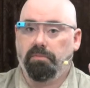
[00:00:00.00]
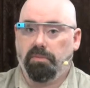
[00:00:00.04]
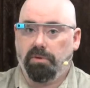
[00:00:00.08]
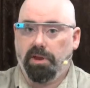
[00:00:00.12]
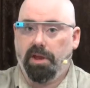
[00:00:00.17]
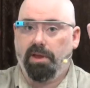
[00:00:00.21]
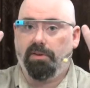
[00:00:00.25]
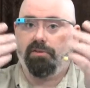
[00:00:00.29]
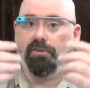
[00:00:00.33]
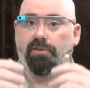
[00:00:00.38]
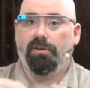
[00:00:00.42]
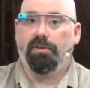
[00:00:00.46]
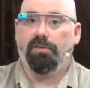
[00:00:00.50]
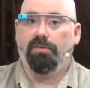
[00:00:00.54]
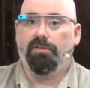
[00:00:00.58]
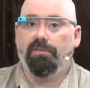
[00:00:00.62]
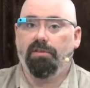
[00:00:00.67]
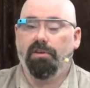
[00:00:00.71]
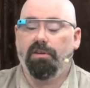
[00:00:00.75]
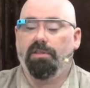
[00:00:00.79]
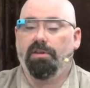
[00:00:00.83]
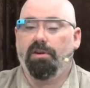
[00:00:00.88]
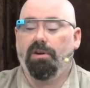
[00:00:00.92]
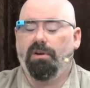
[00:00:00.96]
as you can
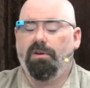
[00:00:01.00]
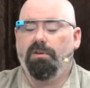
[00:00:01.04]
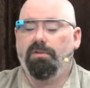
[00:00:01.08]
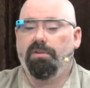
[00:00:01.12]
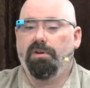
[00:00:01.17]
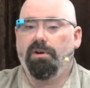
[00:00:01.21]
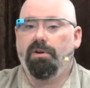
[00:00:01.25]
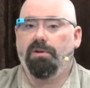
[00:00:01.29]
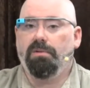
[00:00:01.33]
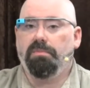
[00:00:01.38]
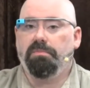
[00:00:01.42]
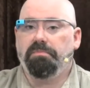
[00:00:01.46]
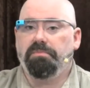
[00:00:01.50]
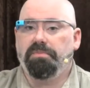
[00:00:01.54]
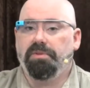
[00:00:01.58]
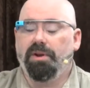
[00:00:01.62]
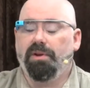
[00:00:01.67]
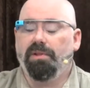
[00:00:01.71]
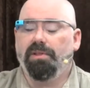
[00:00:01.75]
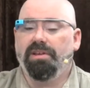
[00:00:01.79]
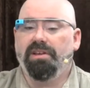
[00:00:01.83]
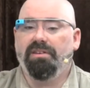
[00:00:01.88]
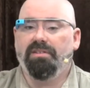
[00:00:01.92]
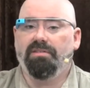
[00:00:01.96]
see, they're
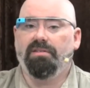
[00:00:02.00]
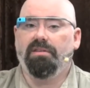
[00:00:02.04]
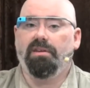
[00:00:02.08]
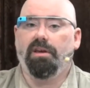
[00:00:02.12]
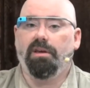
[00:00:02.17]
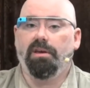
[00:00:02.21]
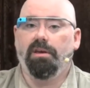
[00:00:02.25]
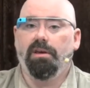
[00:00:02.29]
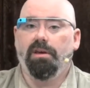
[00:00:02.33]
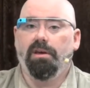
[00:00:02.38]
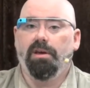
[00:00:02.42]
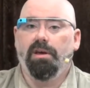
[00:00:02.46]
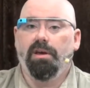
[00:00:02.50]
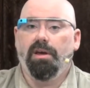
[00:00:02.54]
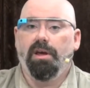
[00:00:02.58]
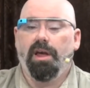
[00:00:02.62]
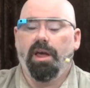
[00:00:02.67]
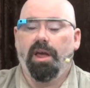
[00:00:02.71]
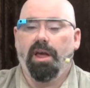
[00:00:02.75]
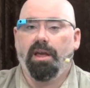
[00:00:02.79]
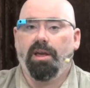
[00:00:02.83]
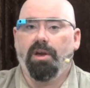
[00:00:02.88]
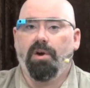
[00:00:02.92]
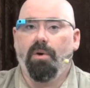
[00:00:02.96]
listening
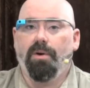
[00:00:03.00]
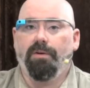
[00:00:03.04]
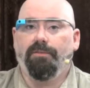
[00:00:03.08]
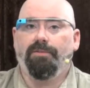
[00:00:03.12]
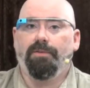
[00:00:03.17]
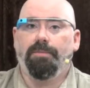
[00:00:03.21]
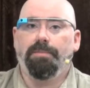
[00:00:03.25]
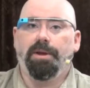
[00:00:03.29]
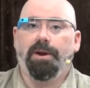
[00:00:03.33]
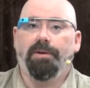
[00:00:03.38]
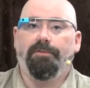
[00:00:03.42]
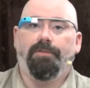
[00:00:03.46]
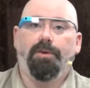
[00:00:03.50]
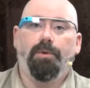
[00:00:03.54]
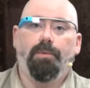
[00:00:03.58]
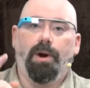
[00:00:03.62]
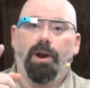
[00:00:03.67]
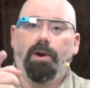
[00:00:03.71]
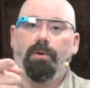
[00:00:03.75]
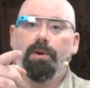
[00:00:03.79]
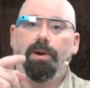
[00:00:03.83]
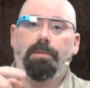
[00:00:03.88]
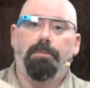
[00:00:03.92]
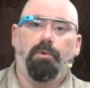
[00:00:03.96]
and going from there. If you
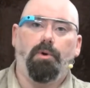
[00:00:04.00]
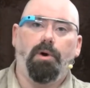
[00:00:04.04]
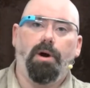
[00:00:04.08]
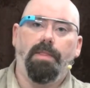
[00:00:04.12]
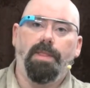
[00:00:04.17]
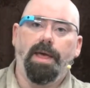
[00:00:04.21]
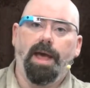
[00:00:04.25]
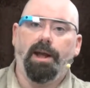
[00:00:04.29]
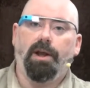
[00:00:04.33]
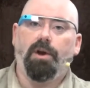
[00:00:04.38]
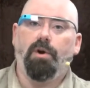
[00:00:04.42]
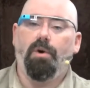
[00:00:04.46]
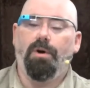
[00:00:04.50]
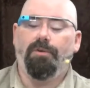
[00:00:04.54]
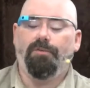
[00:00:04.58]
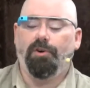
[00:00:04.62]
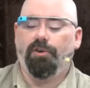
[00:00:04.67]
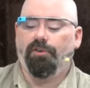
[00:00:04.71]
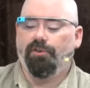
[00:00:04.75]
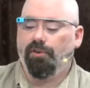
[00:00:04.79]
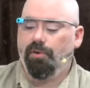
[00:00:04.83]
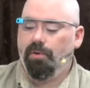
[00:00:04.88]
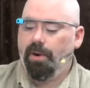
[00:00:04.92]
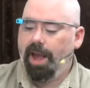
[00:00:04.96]
want to read more on that, go over
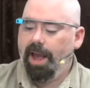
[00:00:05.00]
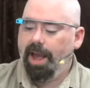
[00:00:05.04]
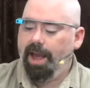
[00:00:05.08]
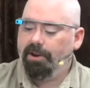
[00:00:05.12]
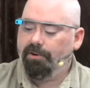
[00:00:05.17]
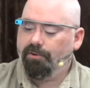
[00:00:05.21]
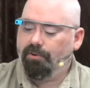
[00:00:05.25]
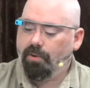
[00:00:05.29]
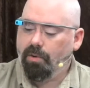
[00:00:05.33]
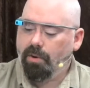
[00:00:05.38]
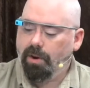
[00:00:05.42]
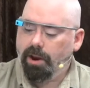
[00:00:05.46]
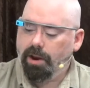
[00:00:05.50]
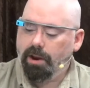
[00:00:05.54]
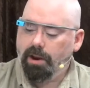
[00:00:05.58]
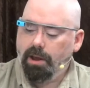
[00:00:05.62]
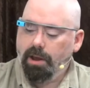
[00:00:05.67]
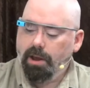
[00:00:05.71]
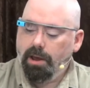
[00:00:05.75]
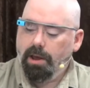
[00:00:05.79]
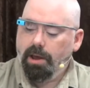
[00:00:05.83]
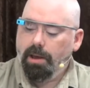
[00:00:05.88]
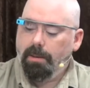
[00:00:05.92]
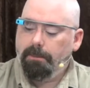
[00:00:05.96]
to Android
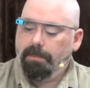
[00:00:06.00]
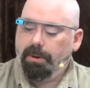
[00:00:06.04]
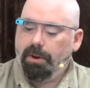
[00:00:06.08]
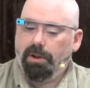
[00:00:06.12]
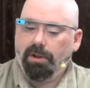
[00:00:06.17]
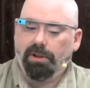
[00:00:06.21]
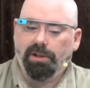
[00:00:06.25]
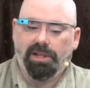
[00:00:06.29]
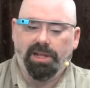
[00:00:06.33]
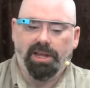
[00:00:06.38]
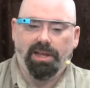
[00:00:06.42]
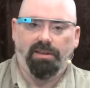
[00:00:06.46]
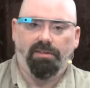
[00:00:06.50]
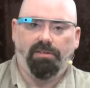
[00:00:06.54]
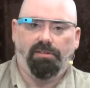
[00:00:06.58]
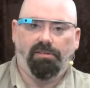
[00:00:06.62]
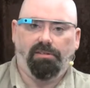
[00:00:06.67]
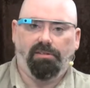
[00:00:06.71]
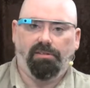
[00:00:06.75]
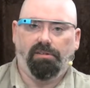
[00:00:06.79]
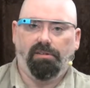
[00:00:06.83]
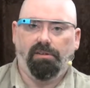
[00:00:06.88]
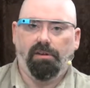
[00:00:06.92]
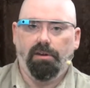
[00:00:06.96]

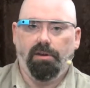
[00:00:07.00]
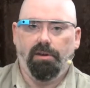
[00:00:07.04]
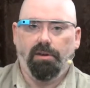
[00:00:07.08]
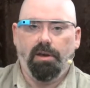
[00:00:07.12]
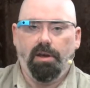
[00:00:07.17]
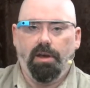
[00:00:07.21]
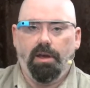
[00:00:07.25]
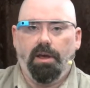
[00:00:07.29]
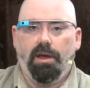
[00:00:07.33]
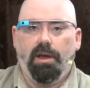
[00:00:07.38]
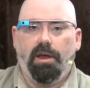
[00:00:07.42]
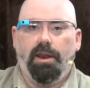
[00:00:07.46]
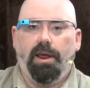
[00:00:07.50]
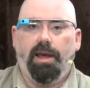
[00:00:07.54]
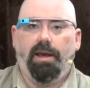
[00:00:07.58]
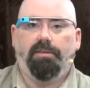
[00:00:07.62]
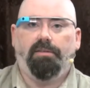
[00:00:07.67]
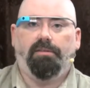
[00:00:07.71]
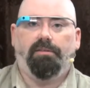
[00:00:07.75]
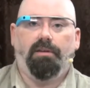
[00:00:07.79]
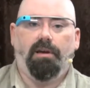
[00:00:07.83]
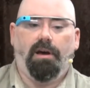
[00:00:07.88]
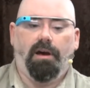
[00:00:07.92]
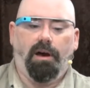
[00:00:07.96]
Police.
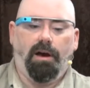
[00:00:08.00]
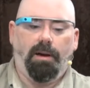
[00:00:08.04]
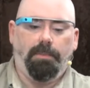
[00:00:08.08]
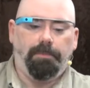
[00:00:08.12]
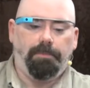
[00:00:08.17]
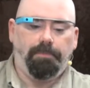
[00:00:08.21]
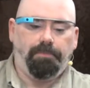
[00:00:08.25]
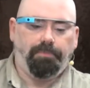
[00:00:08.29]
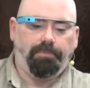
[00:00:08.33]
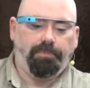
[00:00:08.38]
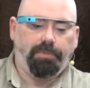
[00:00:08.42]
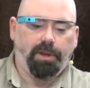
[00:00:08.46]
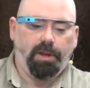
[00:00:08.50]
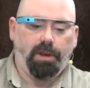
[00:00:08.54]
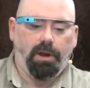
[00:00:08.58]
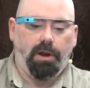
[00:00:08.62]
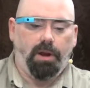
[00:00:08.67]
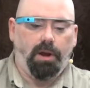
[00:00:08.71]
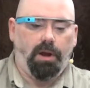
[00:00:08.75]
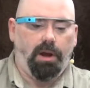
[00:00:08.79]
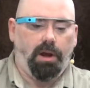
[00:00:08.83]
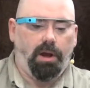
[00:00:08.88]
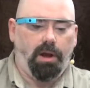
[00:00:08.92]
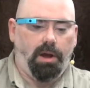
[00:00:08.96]
Next up,
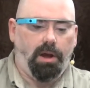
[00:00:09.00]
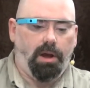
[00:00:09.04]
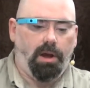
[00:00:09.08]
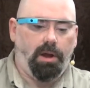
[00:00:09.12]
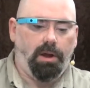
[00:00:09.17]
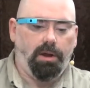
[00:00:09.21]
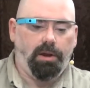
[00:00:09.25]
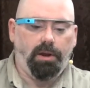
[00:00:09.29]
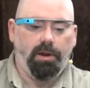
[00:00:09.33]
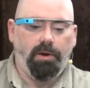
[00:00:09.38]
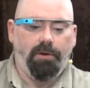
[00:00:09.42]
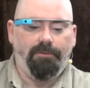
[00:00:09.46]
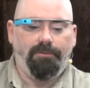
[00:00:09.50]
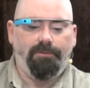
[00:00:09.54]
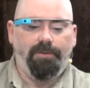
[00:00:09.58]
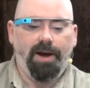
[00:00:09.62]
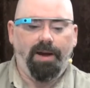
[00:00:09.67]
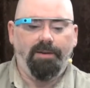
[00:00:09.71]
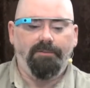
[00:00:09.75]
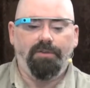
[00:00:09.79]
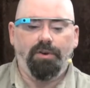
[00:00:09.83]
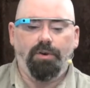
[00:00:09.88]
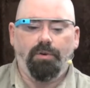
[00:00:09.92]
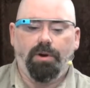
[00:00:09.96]

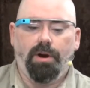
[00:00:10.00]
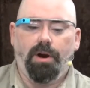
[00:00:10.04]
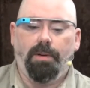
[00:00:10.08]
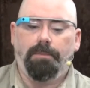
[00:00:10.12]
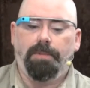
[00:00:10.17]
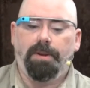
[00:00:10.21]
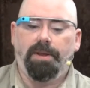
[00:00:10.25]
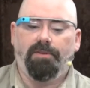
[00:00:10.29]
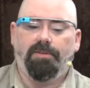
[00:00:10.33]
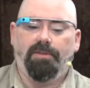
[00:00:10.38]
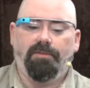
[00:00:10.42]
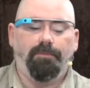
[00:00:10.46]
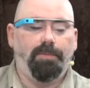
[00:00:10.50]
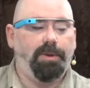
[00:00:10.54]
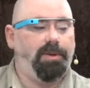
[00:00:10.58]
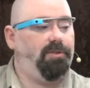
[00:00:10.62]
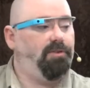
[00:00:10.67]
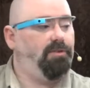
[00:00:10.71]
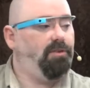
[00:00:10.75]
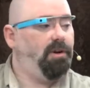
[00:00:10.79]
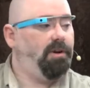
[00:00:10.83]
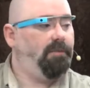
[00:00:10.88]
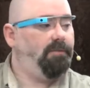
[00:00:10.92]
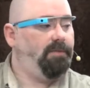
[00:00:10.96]
5 new companies have been
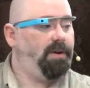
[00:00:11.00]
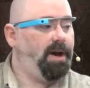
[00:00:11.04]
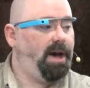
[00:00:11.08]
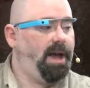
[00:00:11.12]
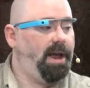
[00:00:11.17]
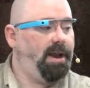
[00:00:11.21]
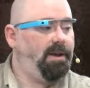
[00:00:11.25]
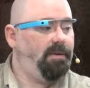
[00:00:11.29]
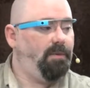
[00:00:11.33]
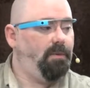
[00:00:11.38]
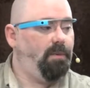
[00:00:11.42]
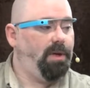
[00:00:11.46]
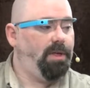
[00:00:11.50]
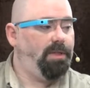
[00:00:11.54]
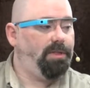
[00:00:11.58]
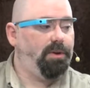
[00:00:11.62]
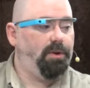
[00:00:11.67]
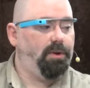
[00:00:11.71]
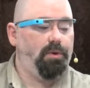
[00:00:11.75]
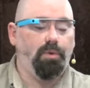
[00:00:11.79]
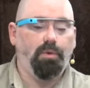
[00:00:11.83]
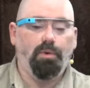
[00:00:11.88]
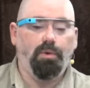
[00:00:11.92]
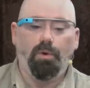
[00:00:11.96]
certified with
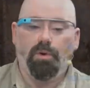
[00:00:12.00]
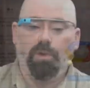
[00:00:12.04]
Google